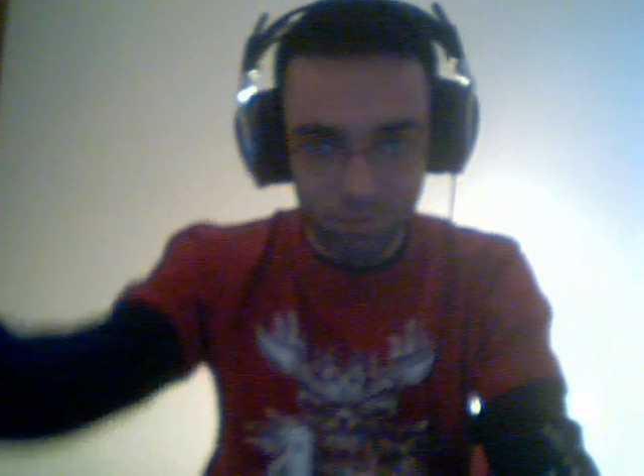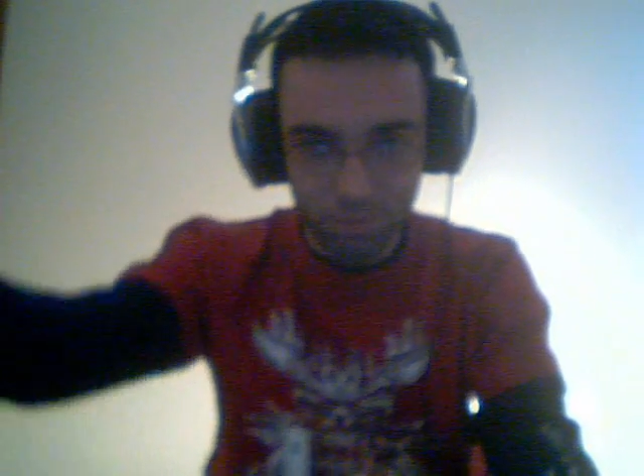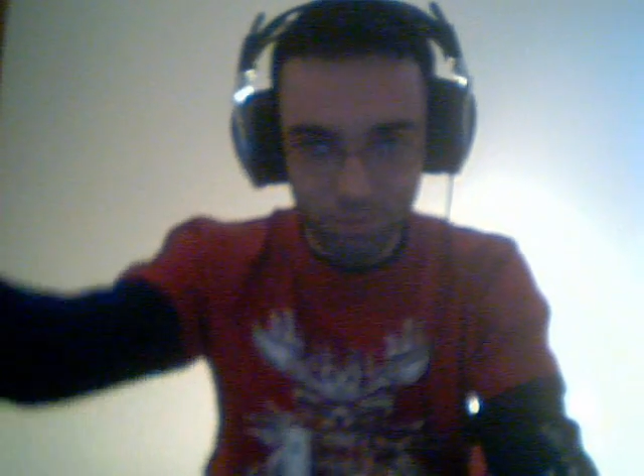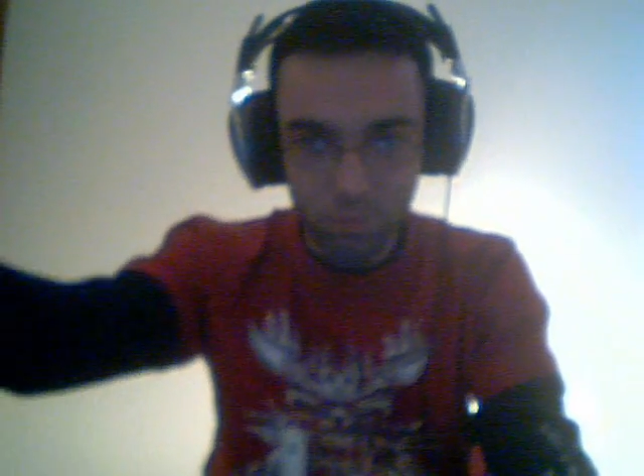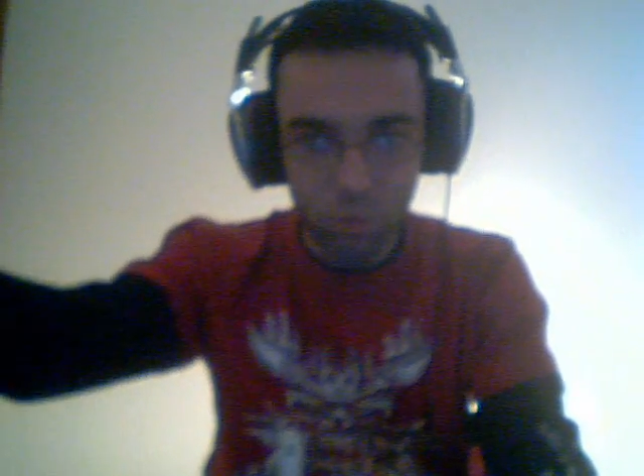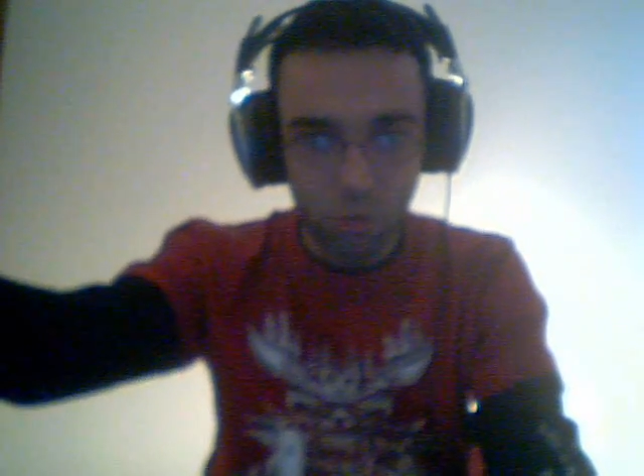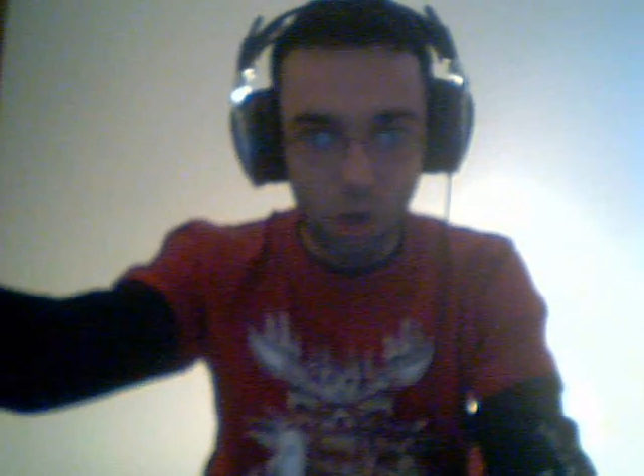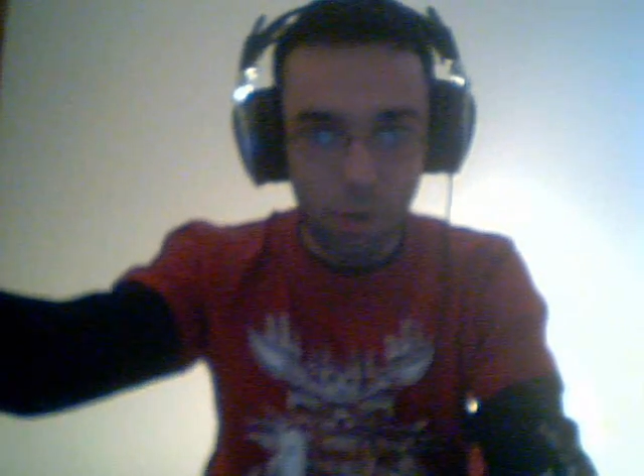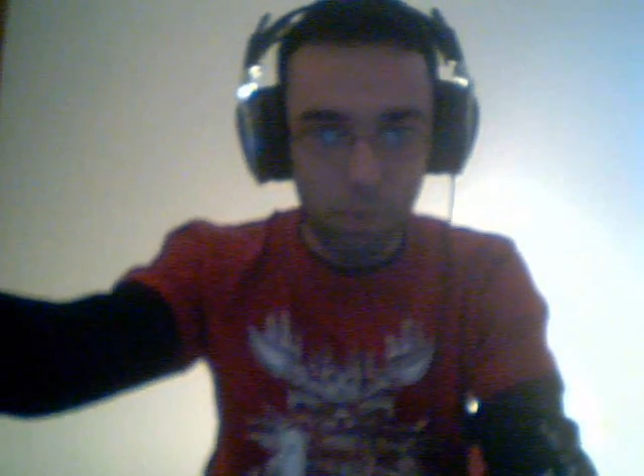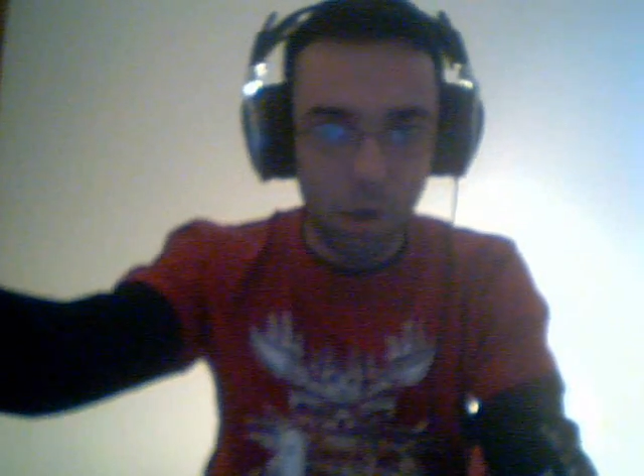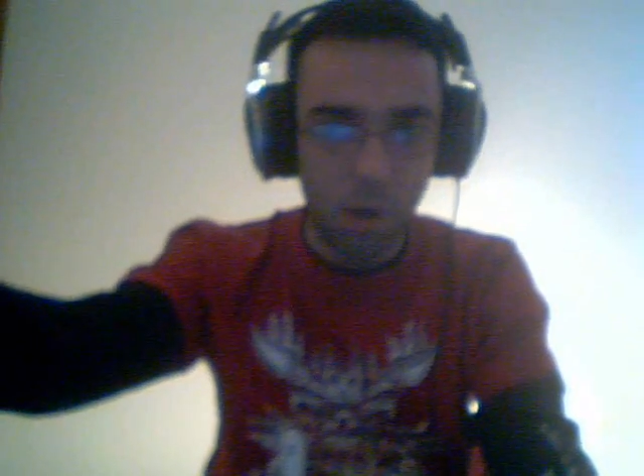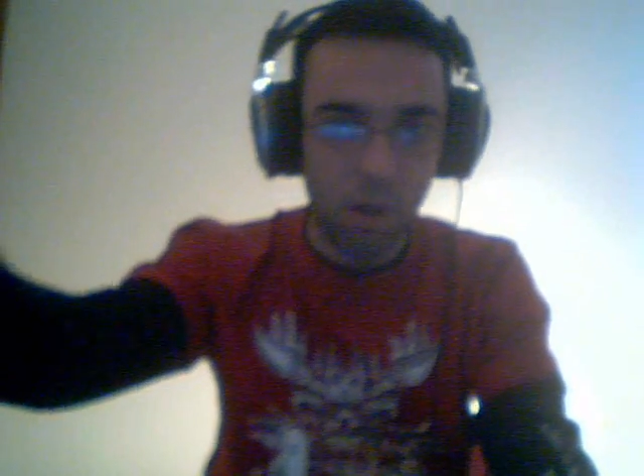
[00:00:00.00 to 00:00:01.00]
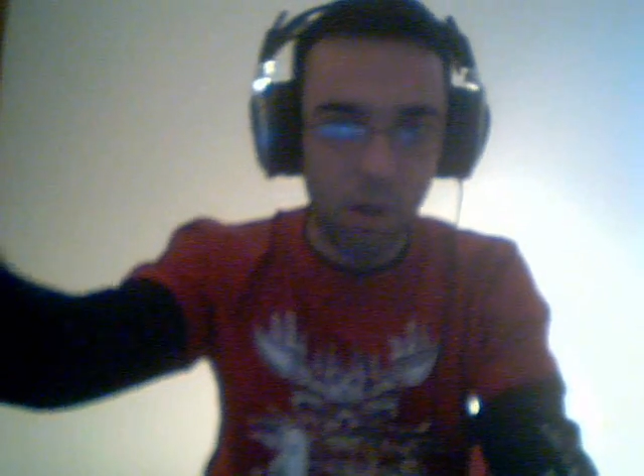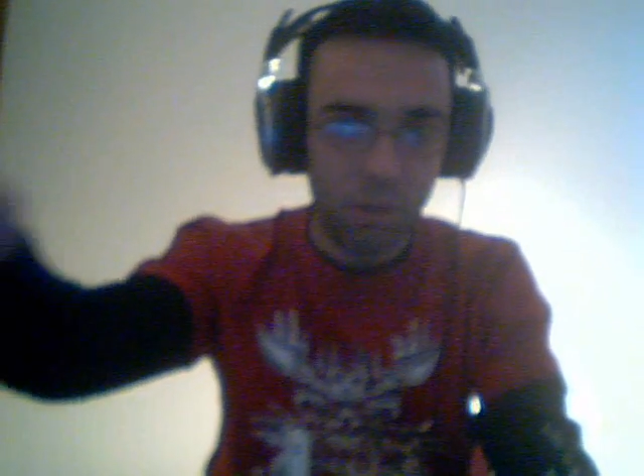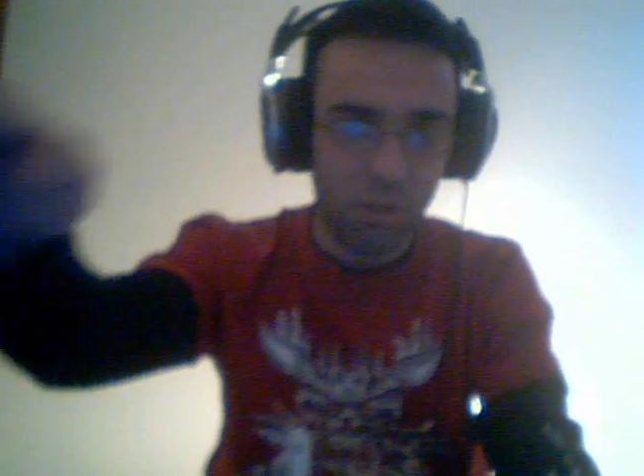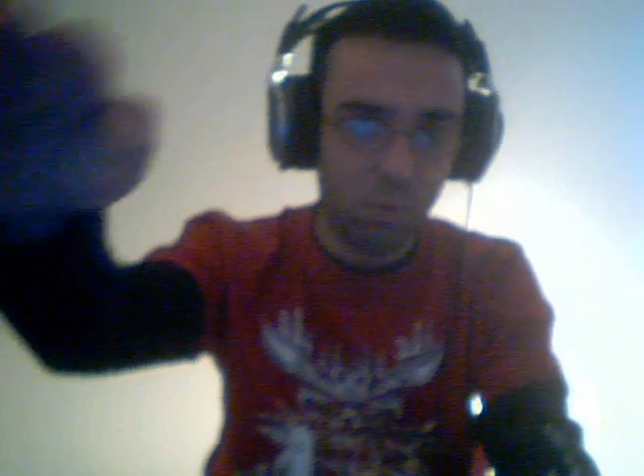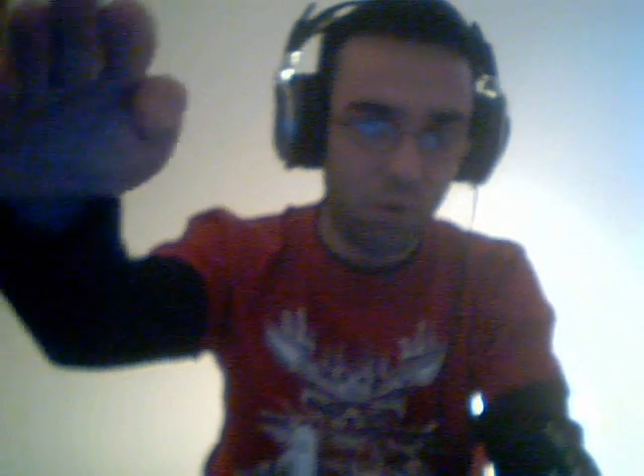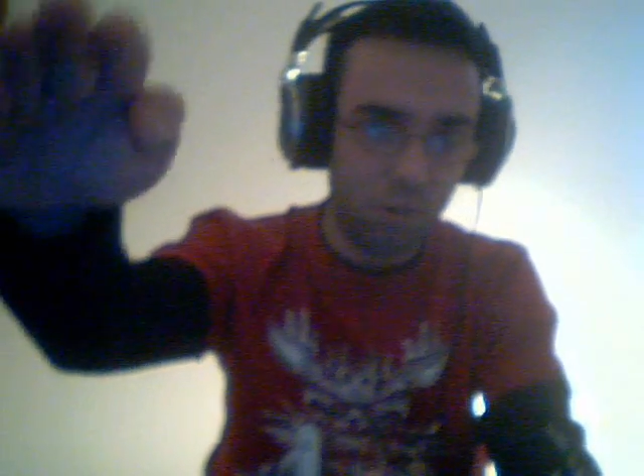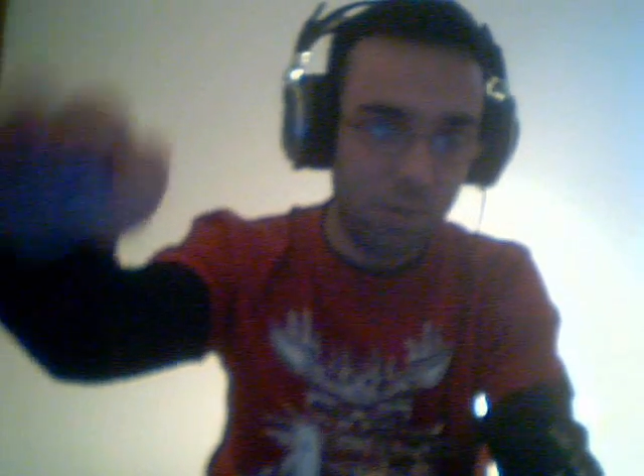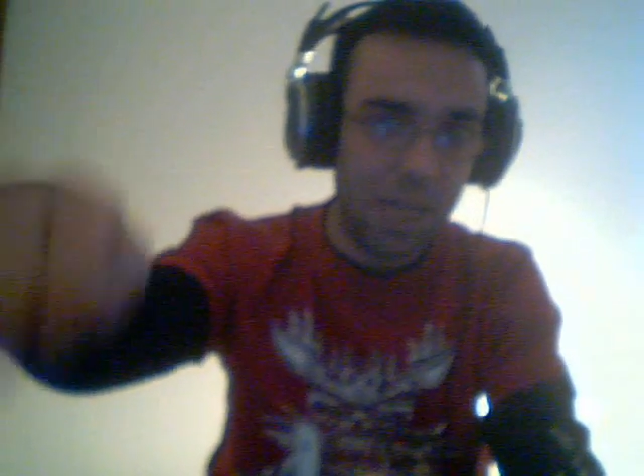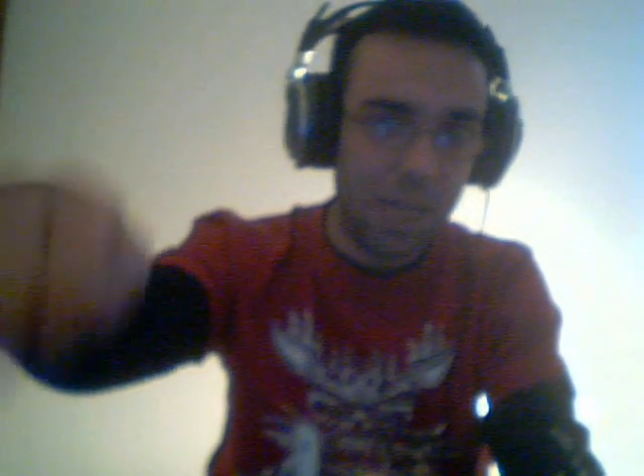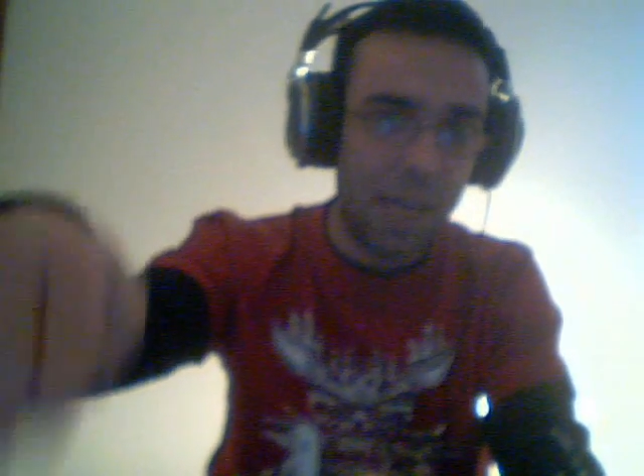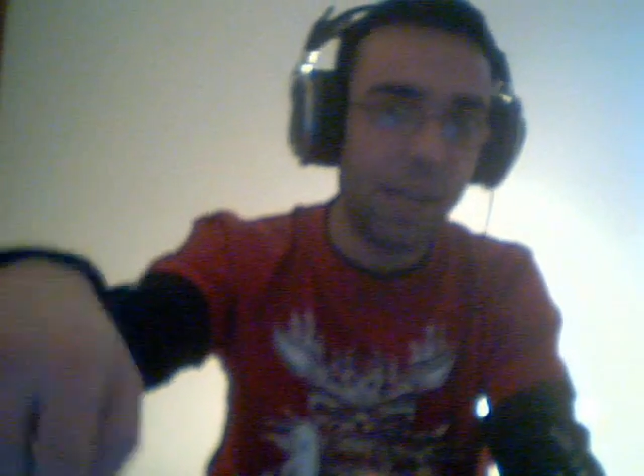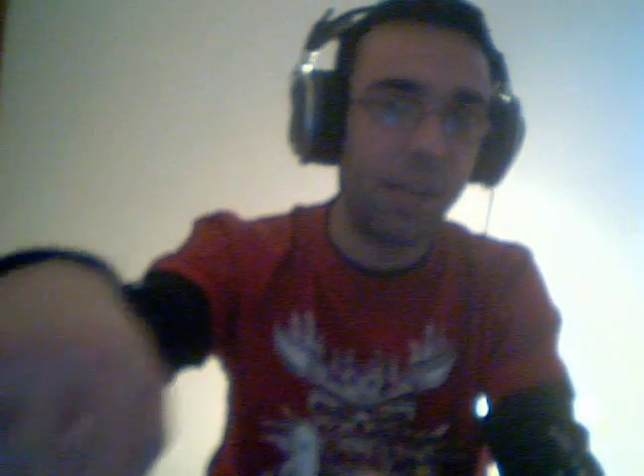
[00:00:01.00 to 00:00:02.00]
Ron Paul or towards
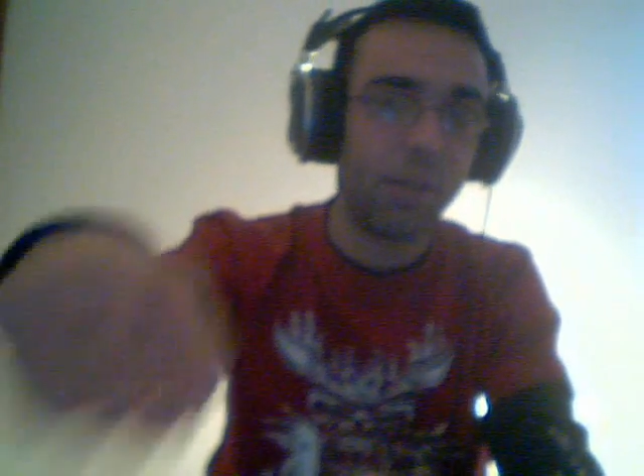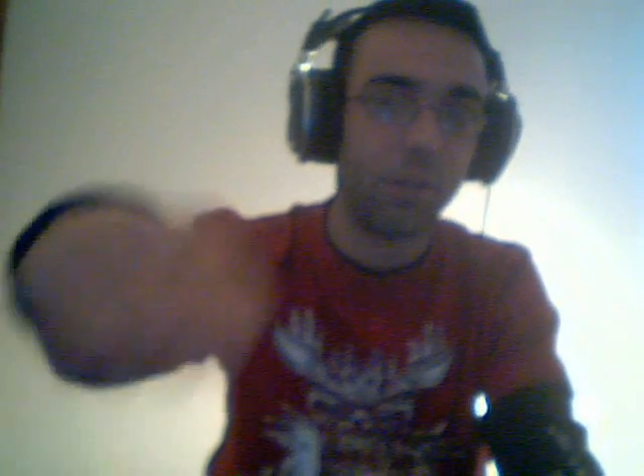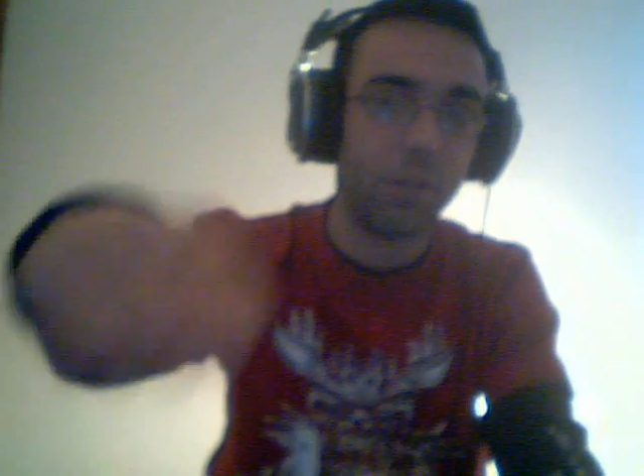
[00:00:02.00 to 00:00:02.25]
McCain or